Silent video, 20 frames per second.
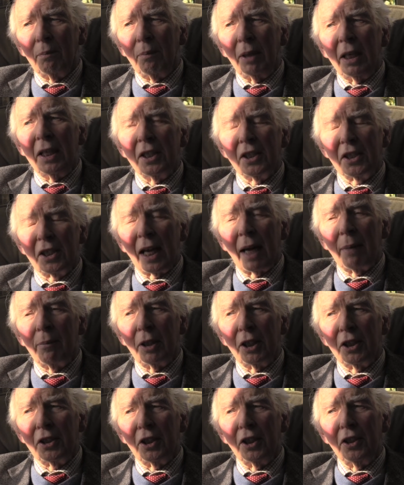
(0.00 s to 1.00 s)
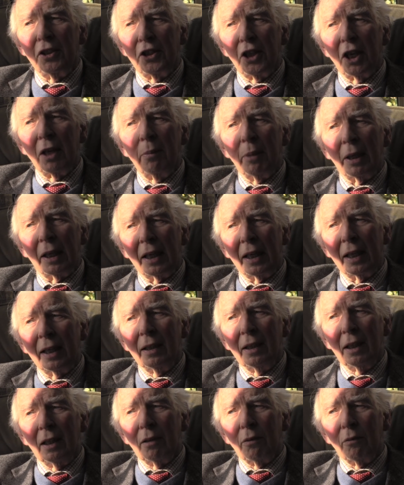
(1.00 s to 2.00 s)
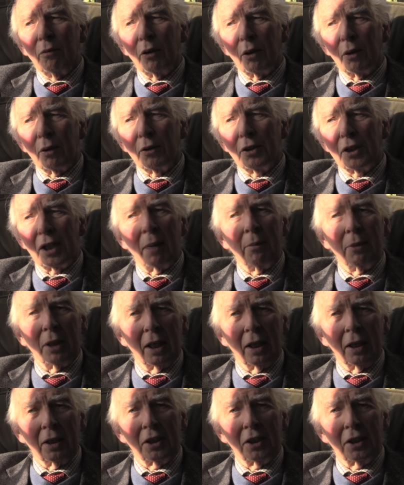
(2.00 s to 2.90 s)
been established in Germany for some year,